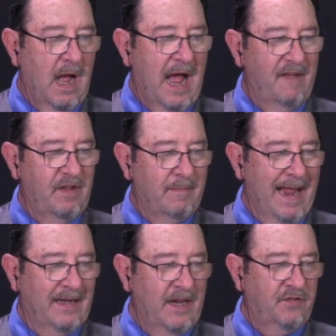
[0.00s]
IV
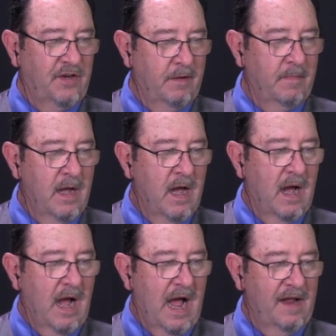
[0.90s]
magnesium,
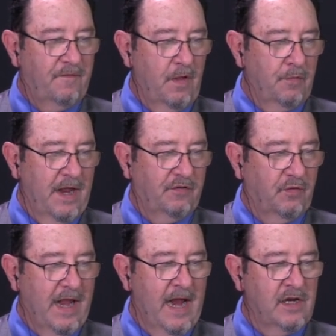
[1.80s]
high flow
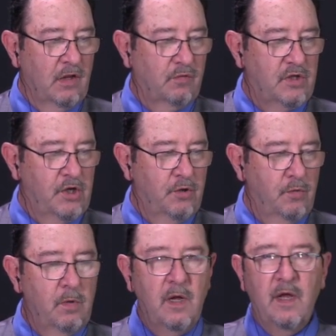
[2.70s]
nasal cannula
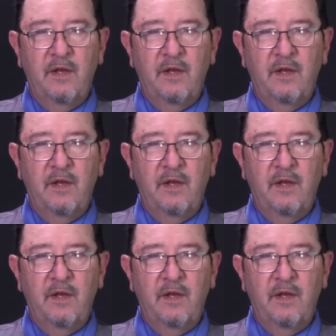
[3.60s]
2,